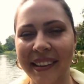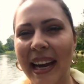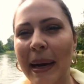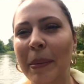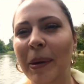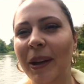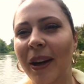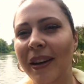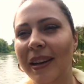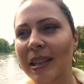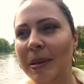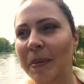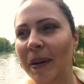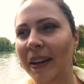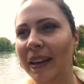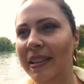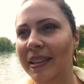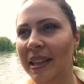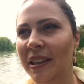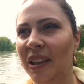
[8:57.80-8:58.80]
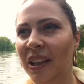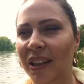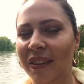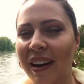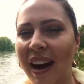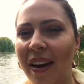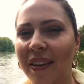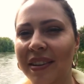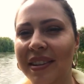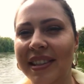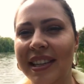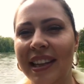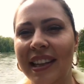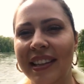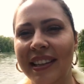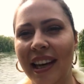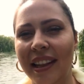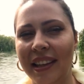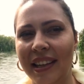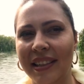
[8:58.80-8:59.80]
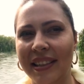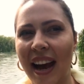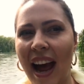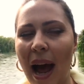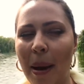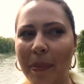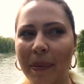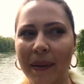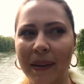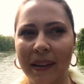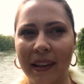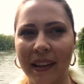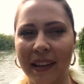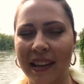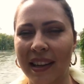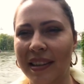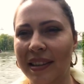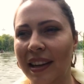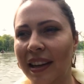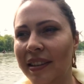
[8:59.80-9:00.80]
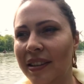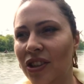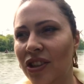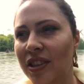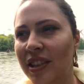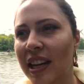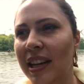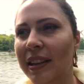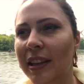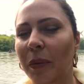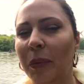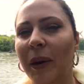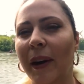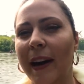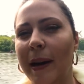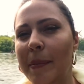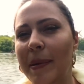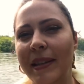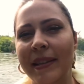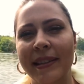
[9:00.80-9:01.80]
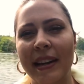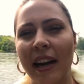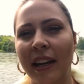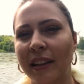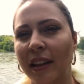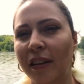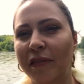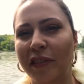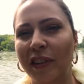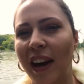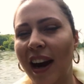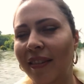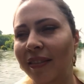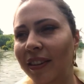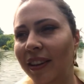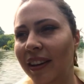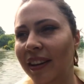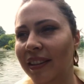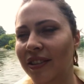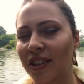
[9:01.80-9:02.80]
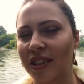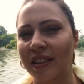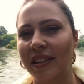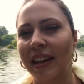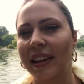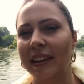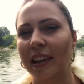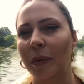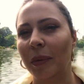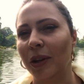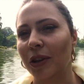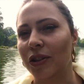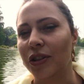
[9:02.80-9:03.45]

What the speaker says: label our experience and look around and see that nothing's happening and just think that we're going to be stuck there forever and just think that we're